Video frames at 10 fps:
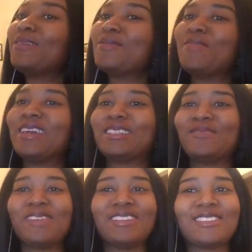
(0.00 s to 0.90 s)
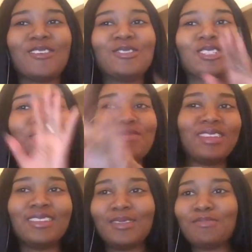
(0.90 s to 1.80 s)
I'm imagining myself
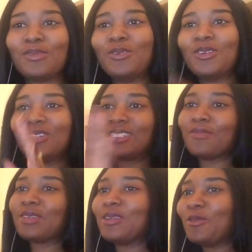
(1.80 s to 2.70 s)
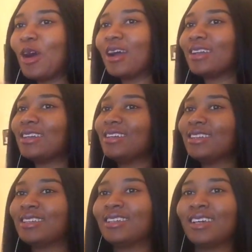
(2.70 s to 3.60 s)
jumping in the pool, jumping in the water.
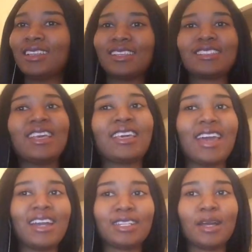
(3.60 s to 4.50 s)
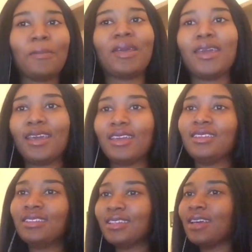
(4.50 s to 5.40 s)
The second jump
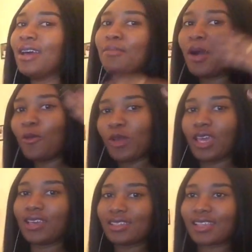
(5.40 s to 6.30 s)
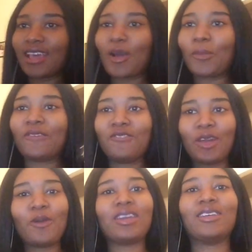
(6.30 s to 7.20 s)
in, my wig is like gonna be
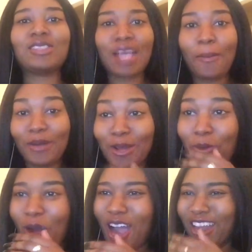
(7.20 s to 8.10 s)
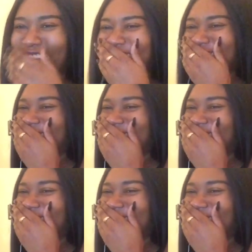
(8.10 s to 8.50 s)
floating on top of the water.